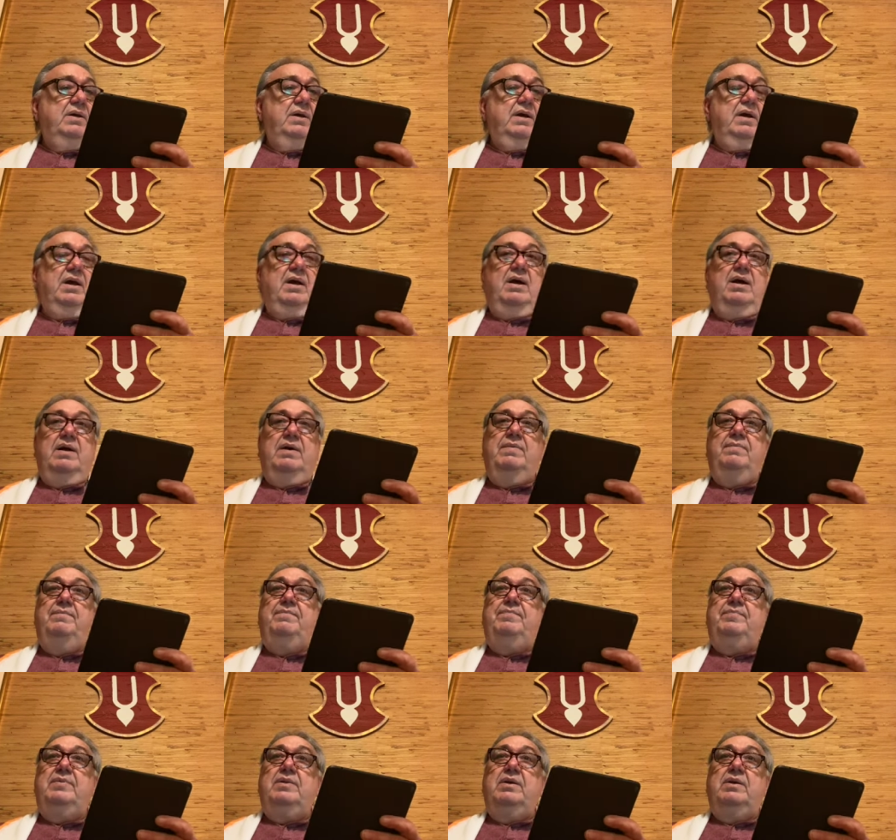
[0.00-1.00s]
uh,
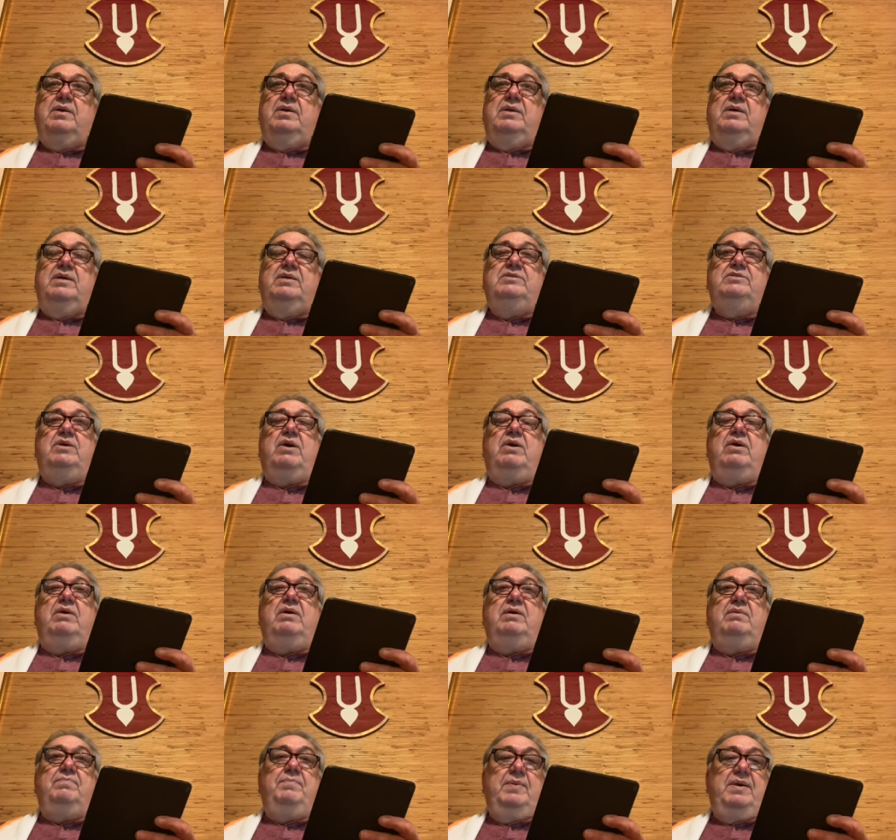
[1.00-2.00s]
is
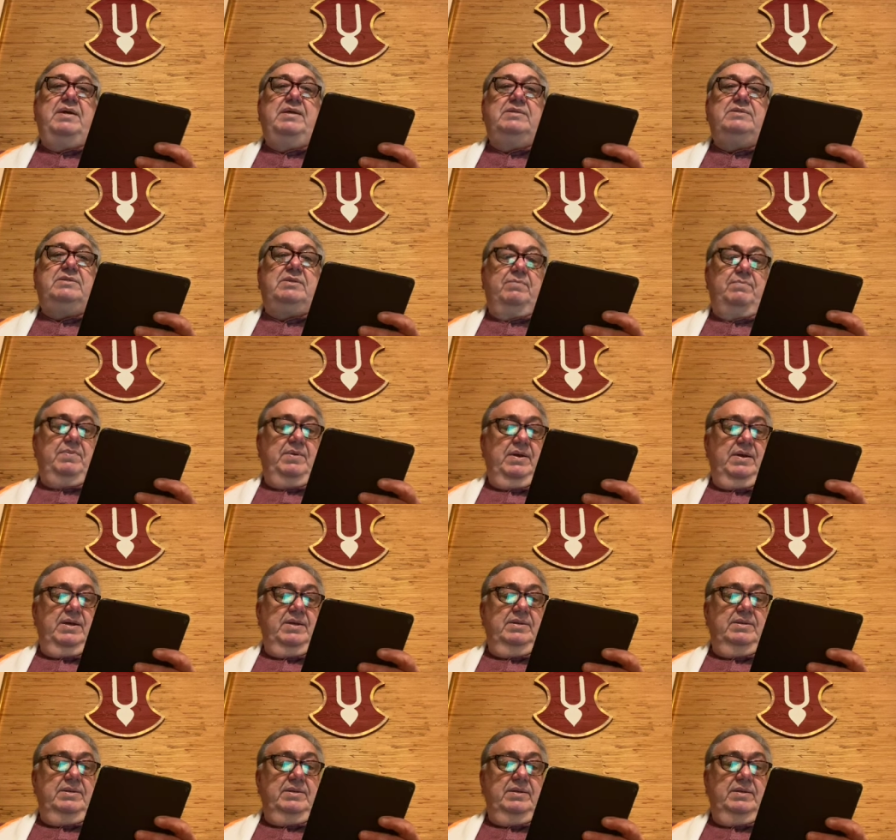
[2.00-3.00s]
all based
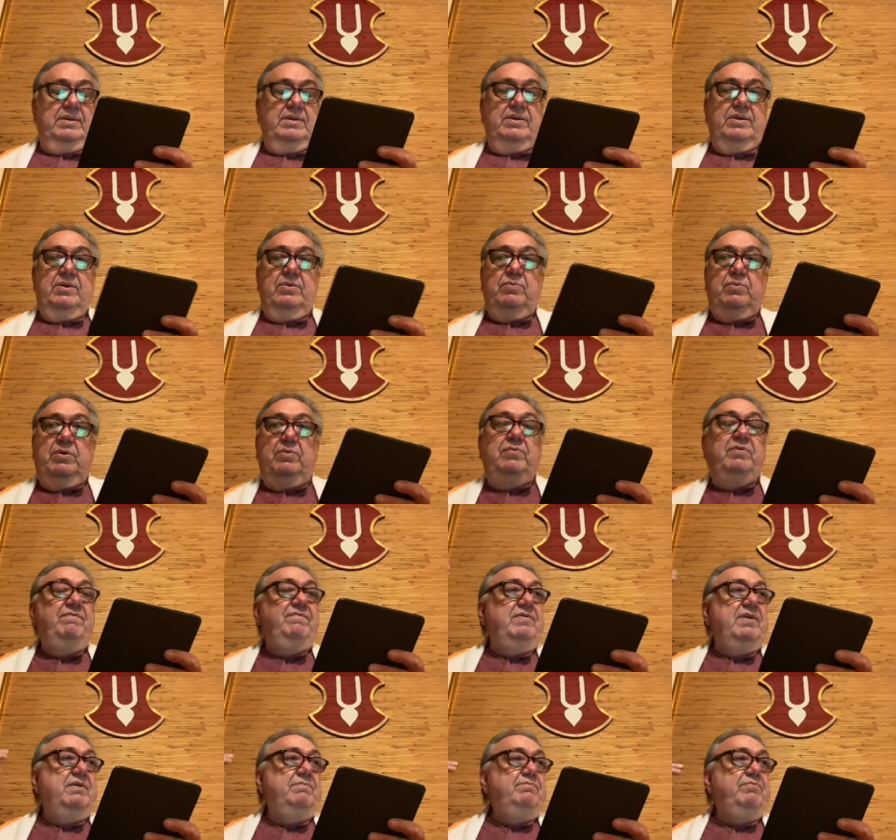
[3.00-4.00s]
upon what we've
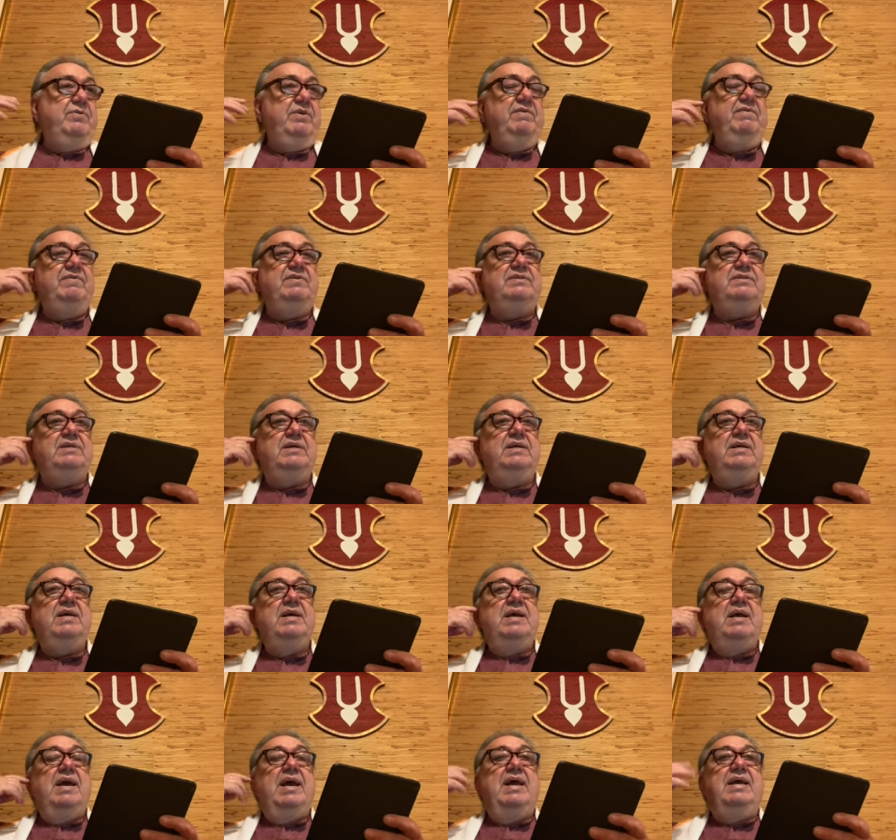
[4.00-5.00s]
done previously
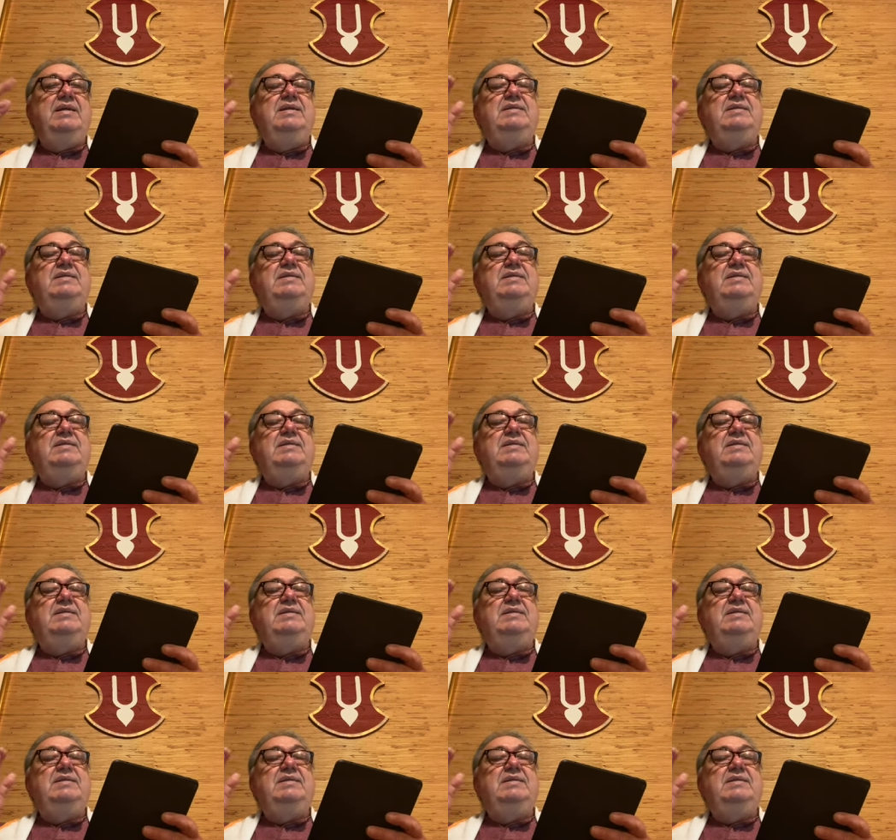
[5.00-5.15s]
and